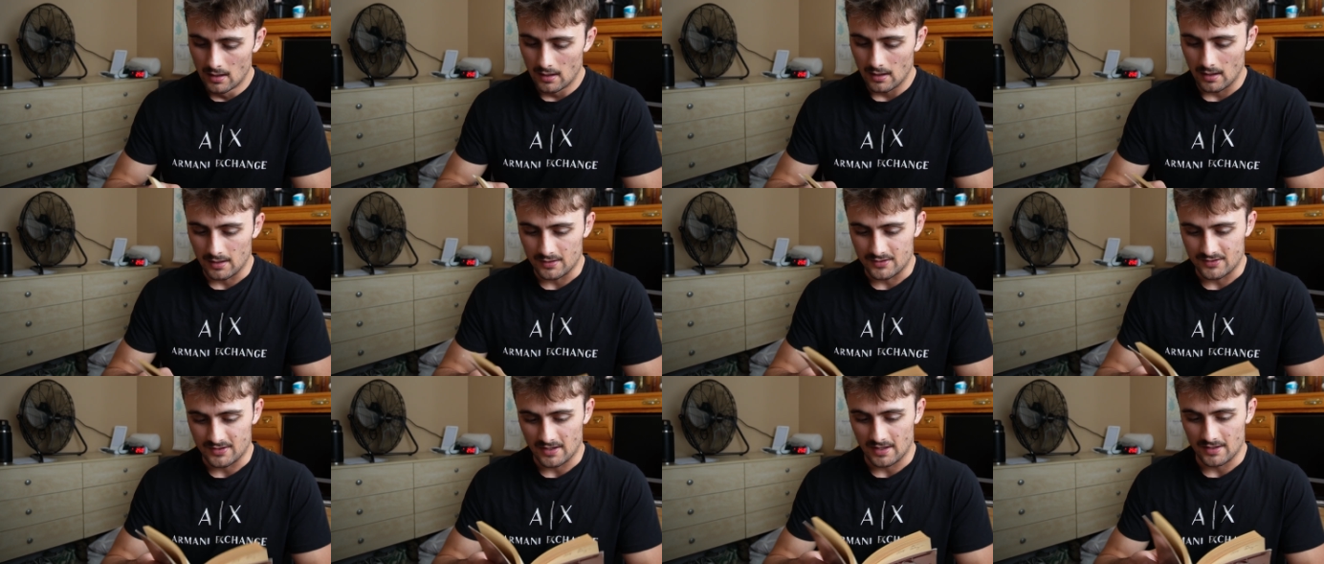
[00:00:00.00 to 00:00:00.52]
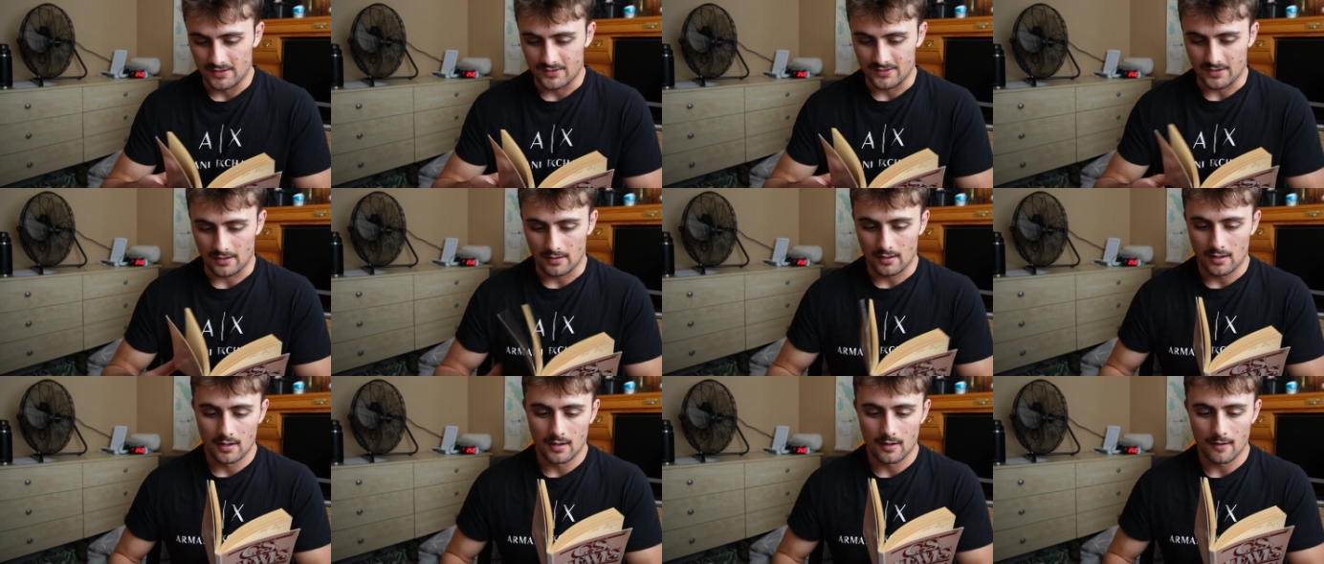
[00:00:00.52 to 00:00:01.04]
it says,
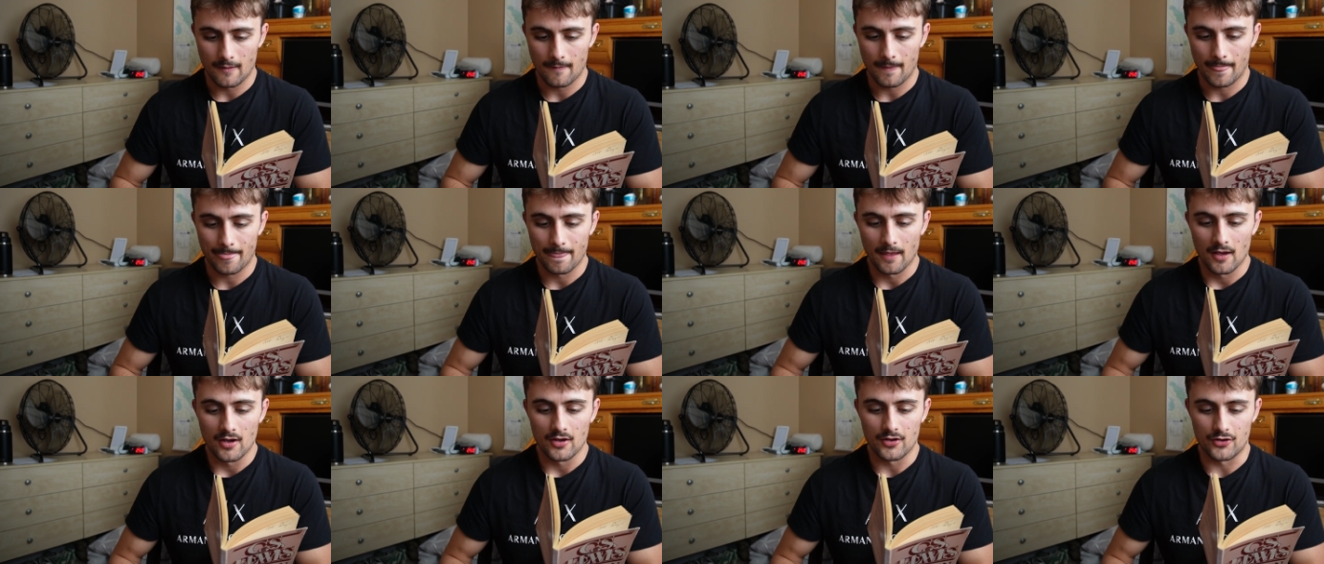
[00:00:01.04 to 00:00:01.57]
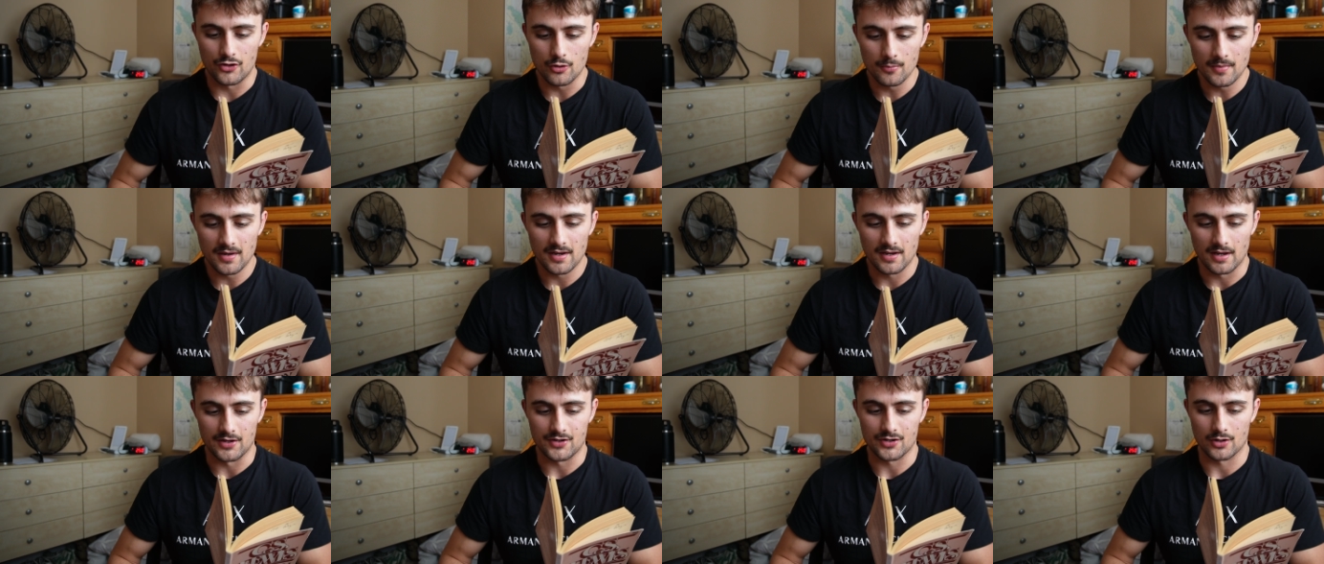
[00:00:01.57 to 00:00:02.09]

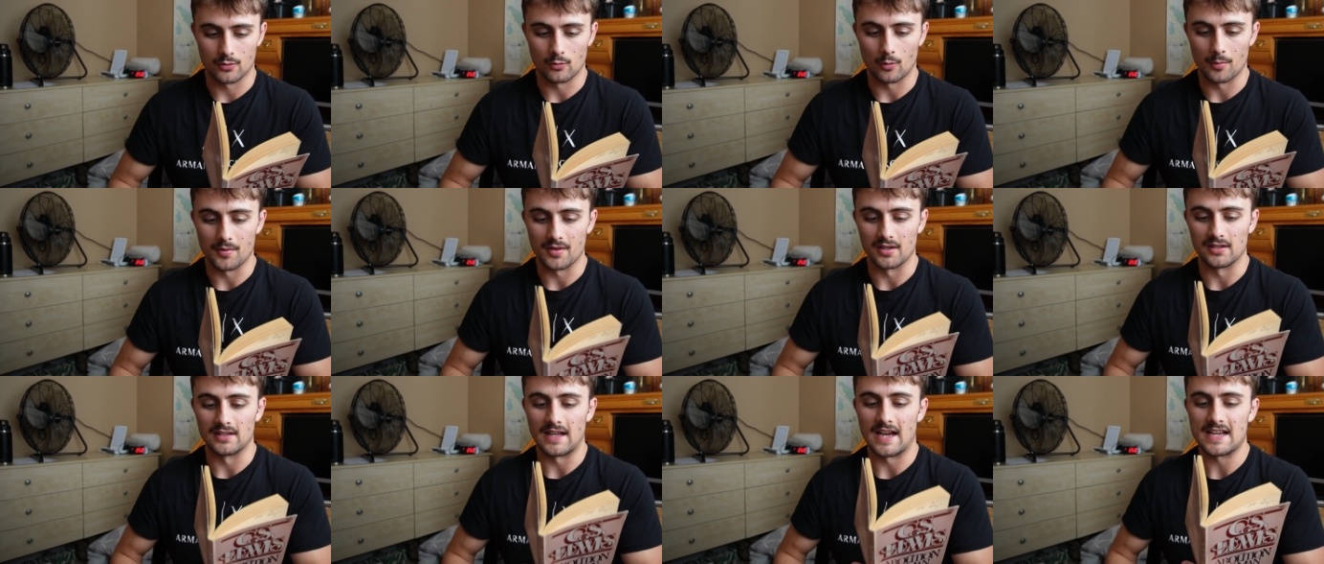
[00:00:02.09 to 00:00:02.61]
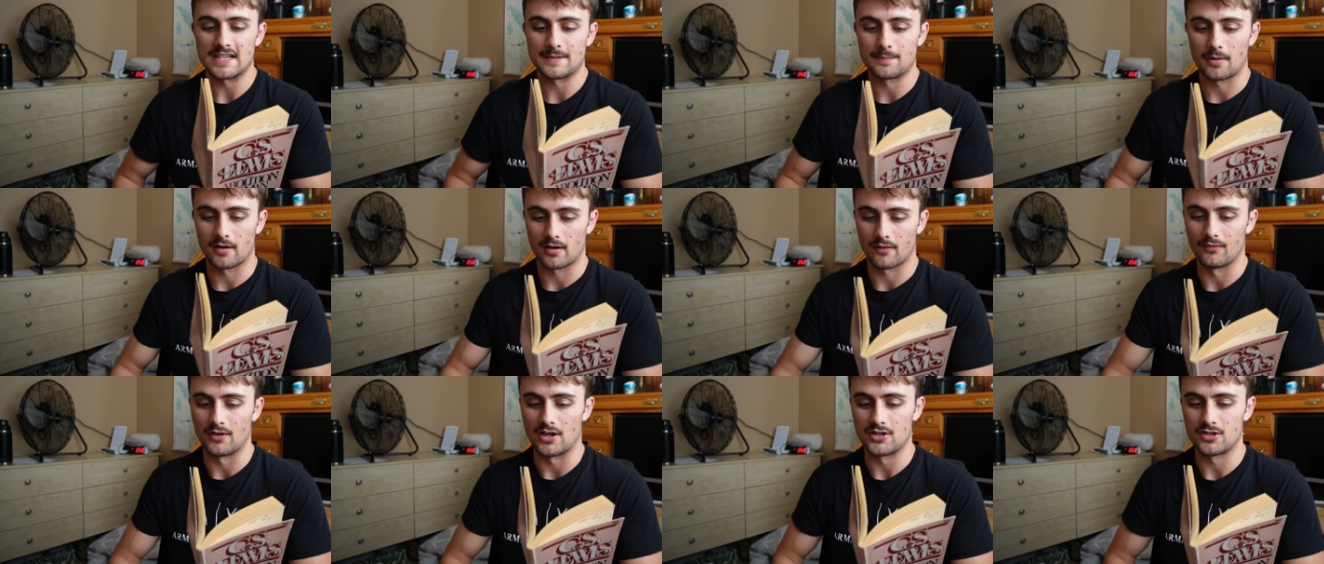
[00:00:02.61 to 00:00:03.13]
"Human nature will be the last
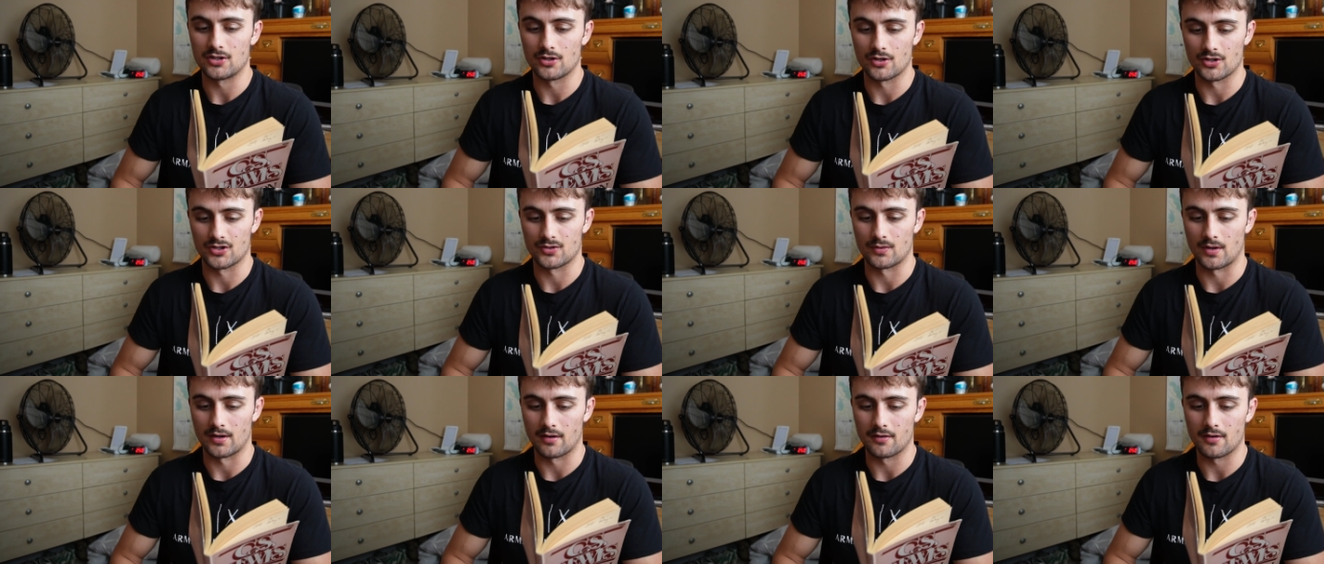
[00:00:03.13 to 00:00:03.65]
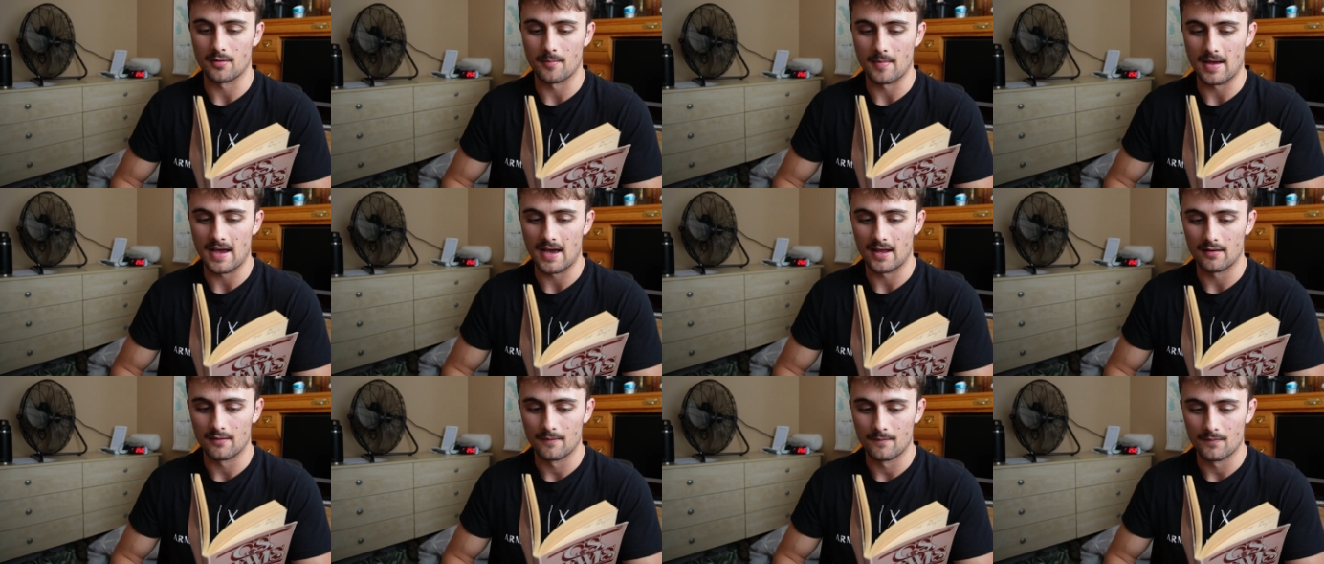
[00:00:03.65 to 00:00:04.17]
part of nature to surrender to
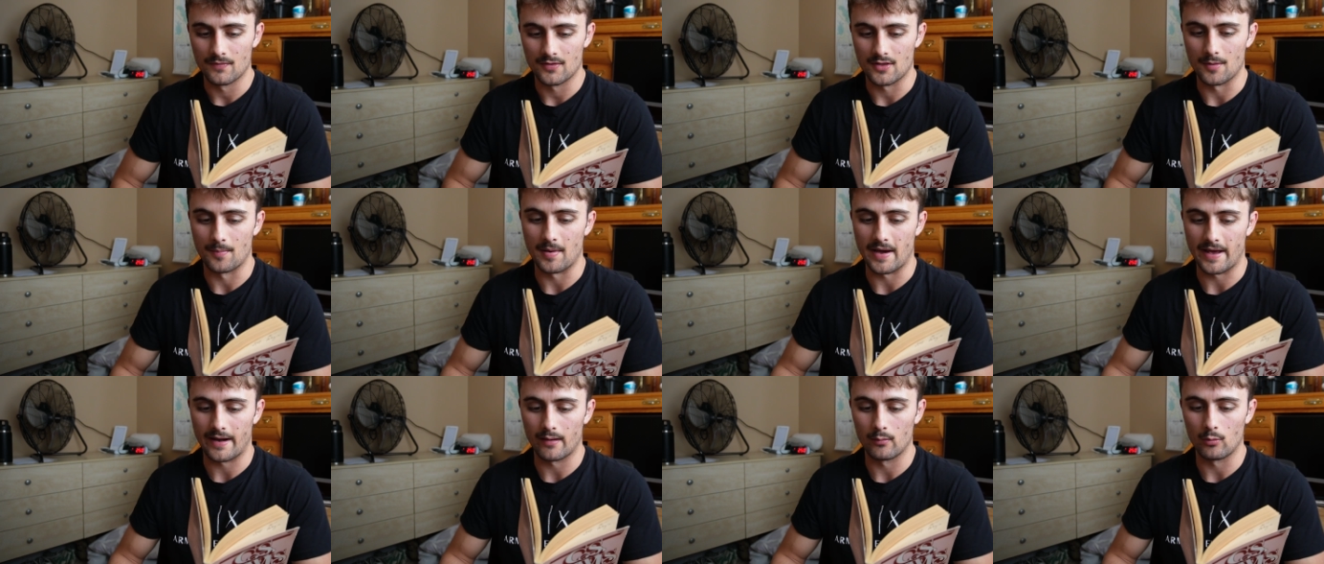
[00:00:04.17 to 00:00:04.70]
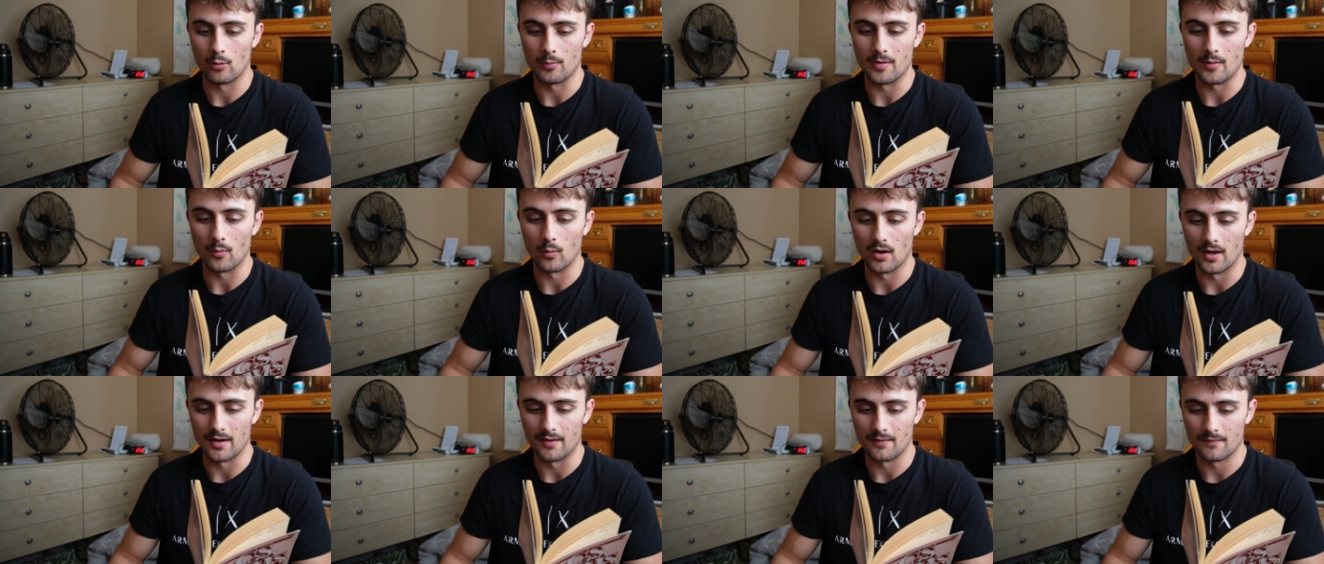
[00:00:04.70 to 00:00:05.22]
man. The battle will be
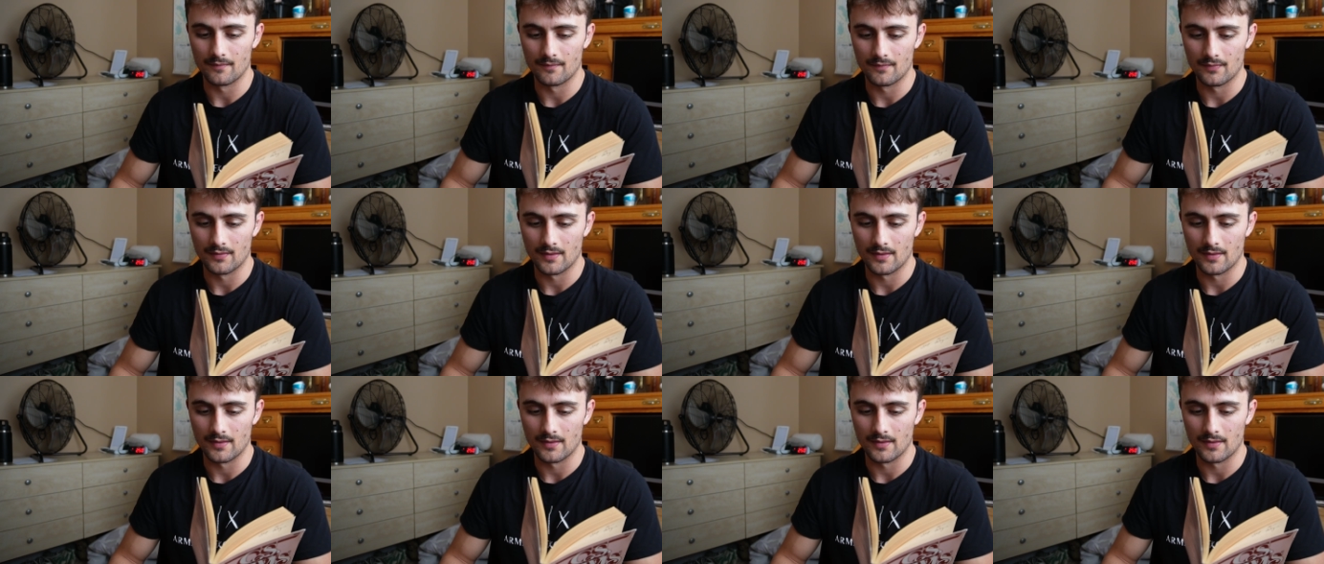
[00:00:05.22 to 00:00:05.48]
won.